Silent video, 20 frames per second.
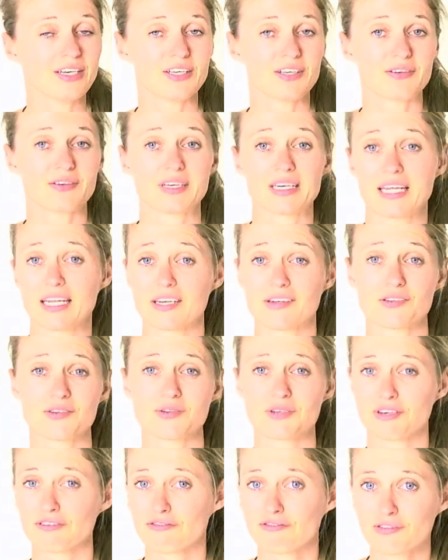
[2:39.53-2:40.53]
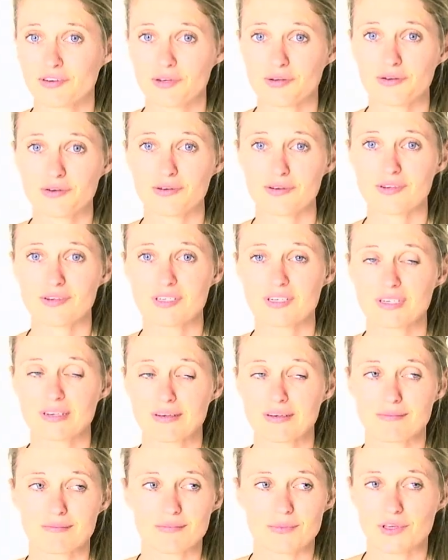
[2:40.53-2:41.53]
You can add it to your food,
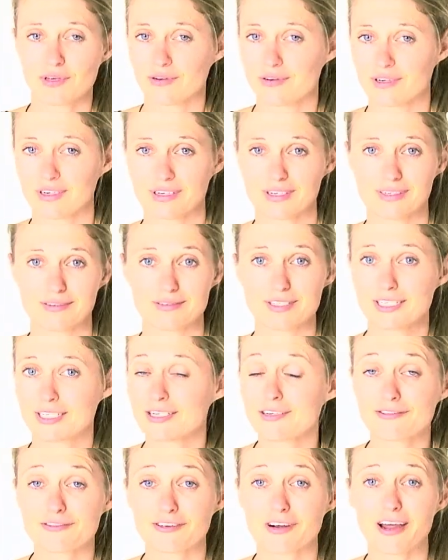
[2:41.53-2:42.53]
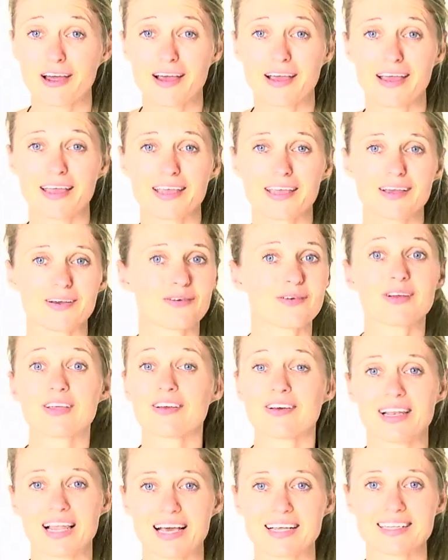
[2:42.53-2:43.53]
your stir fry, or
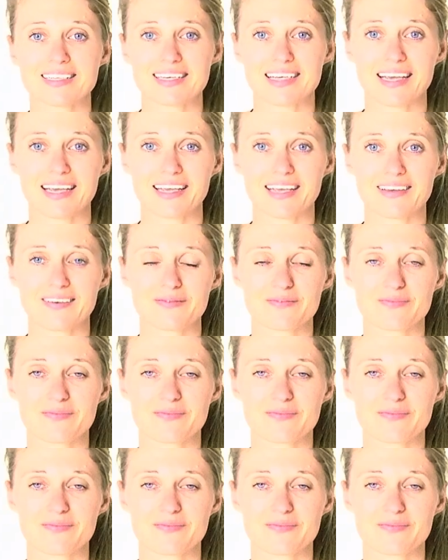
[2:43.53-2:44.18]
your latte.